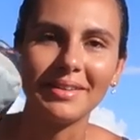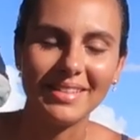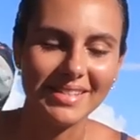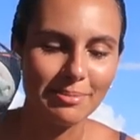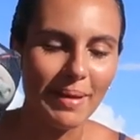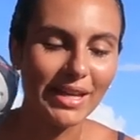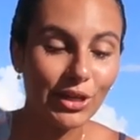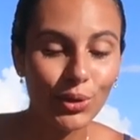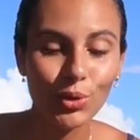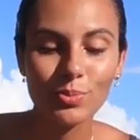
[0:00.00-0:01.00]
these
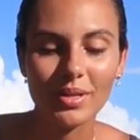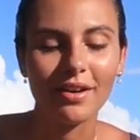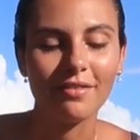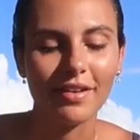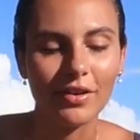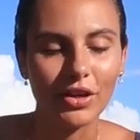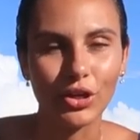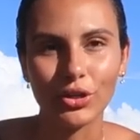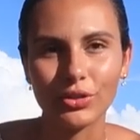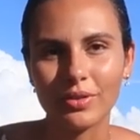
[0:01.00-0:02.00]
packing cubes are very
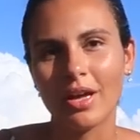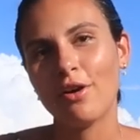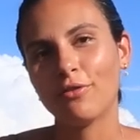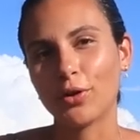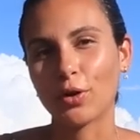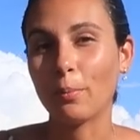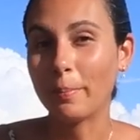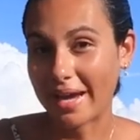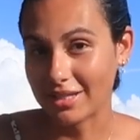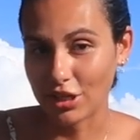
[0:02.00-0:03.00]
good for
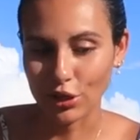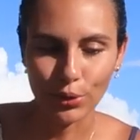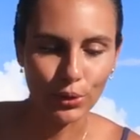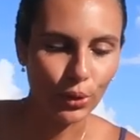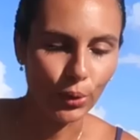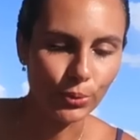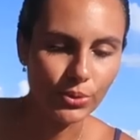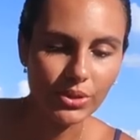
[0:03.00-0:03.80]
compacting your clothes.